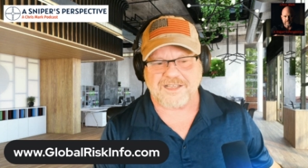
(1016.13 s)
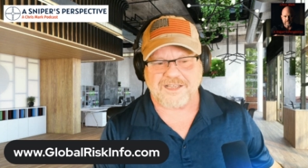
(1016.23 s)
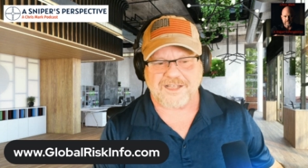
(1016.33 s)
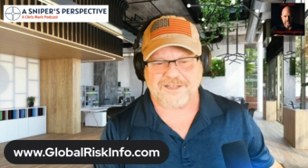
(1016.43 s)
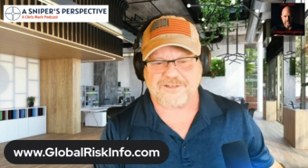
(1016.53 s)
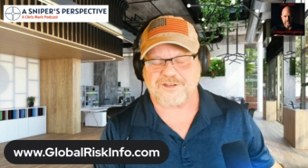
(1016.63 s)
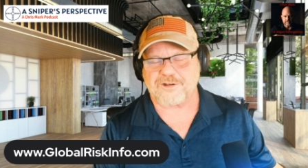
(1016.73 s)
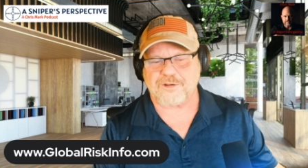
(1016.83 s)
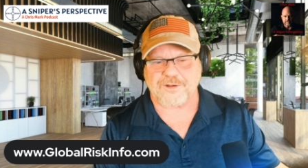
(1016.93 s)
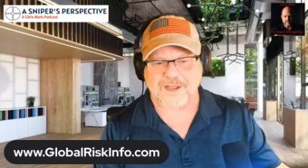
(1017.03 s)
And they said,
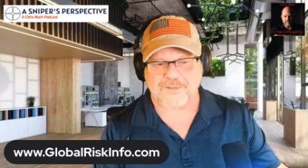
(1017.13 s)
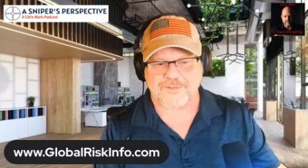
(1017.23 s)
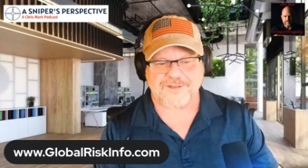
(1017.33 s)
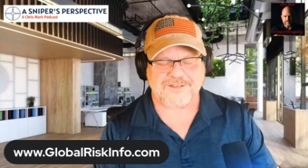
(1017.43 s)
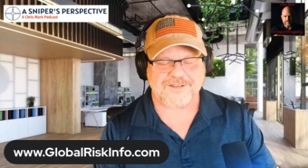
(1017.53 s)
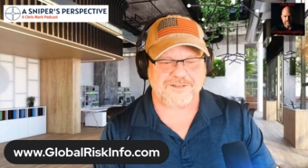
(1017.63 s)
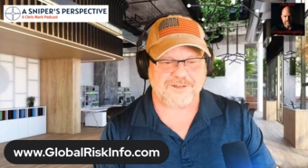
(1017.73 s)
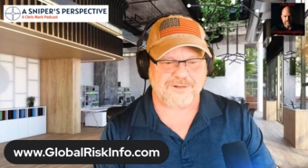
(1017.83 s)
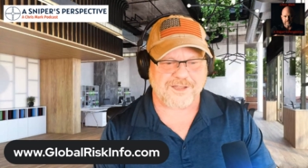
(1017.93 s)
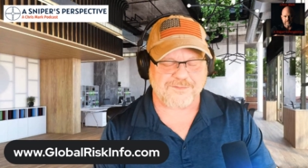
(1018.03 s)
You're going out with us. And I
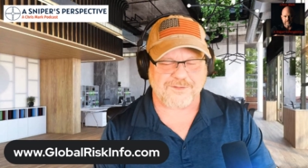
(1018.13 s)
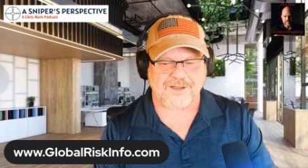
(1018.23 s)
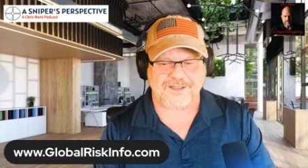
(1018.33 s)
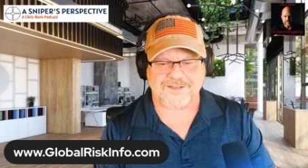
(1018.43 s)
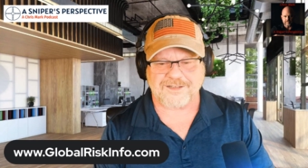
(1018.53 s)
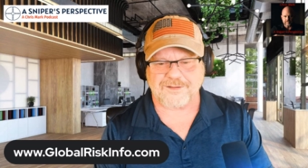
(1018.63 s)
said, Okay, fine.